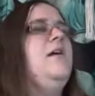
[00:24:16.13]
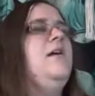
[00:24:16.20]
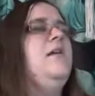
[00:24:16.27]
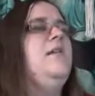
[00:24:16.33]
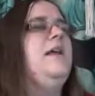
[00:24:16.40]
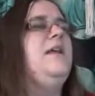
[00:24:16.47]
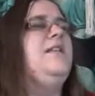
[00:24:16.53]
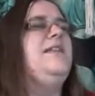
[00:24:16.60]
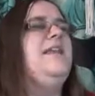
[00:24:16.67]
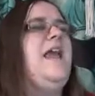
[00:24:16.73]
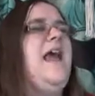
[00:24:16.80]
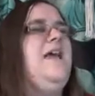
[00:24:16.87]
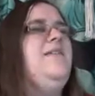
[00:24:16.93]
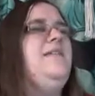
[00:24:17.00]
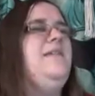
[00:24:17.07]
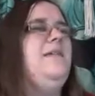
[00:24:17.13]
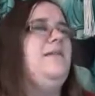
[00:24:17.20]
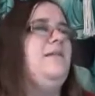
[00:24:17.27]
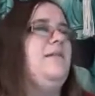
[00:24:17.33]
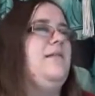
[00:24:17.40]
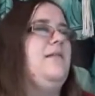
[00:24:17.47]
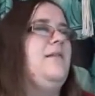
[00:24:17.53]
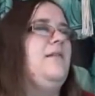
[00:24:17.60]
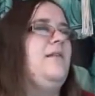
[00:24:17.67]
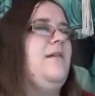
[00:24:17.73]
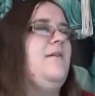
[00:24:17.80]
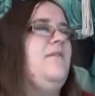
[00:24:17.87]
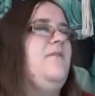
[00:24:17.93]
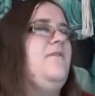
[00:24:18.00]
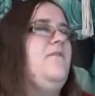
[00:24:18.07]
like the essence
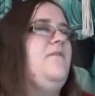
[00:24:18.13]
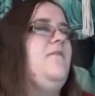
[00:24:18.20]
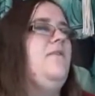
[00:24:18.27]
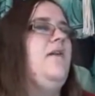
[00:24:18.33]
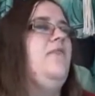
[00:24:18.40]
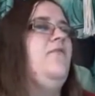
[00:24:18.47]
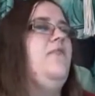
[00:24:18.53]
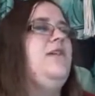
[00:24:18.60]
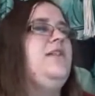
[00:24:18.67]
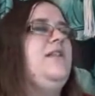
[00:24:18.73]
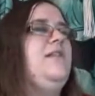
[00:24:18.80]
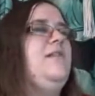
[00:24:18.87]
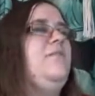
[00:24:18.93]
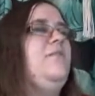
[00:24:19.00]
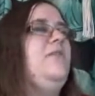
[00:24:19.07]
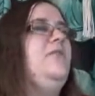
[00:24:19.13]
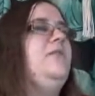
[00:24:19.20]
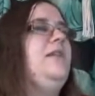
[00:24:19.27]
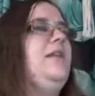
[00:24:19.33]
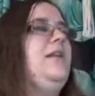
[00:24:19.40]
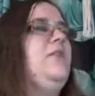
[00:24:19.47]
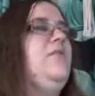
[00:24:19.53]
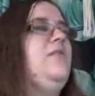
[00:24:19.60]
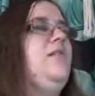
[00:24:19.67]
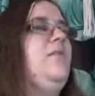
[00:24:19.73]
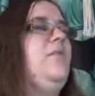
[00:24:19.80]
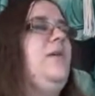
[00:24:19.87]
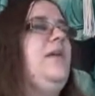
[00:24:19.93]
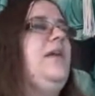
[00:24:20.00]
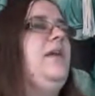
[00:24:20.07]
of what this building used to
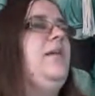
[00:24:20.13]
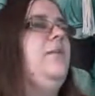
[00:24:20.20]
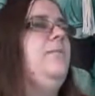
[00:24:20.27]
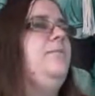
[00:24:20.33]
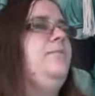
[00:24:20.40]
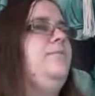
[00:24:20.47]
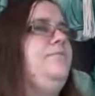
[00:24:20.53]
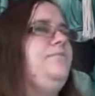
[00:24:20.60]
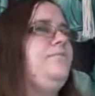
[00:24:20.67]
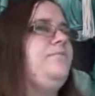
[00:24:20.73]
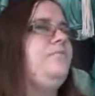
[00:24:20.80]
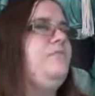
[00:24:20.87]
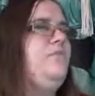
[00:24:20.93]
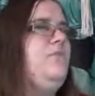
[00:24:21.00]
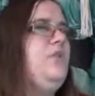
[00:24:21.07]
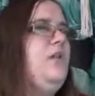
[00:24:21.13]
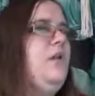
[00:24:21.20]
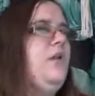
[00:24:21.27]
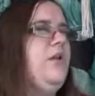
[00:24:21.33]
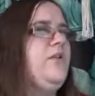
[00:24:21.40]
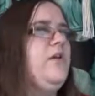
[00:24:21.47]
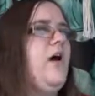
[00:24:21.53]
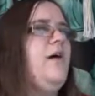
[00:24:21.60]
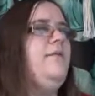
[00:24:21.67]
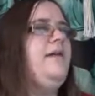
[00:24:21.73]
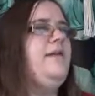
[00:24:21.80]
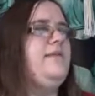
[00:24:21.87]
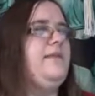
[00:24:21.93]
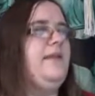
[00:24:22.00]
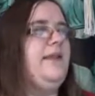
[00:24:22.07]
be. Because
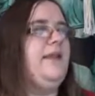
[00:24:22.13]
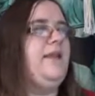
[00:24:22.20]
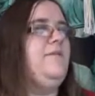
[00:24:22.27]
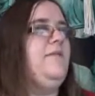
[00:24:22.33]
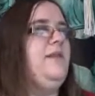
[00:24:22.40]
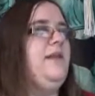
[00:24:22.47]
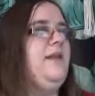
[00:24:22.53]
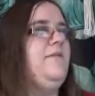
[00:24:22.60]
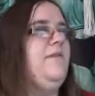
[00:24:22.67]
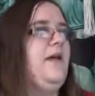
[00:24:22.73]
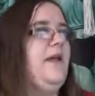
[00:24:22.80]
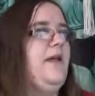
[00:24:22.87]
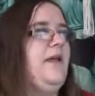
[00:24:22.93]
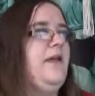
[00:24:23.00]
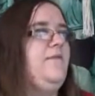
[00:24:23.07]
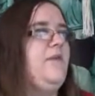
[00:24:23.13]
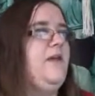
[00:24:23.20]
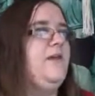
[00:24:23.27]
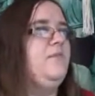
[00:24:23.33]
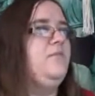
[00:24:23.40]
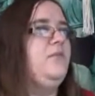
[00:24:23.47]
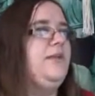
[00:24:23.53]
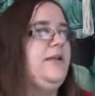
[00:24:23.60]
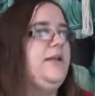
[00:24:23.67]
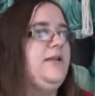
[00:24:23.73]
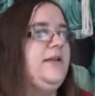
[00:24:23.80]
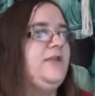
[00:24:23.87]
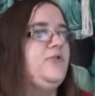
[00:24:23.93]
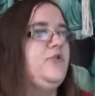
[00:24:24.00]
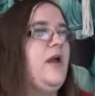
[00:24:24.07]
obviously, even if I
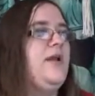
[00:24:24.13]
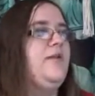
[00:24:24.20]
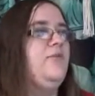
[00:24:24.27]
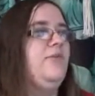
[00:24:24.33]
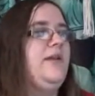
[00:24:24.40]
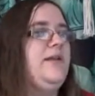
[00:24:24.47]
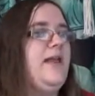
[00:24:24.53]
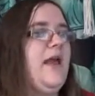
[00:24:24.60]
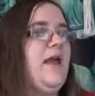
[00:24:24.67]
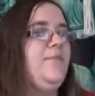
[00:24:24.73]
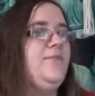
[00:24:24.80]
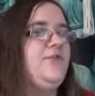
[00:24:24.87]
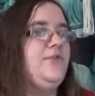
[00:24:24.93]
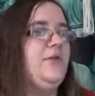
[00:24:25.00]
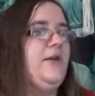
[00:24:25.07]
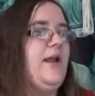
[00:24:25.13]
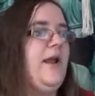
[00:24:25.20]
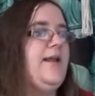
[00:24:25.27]
completely try to recapture it, I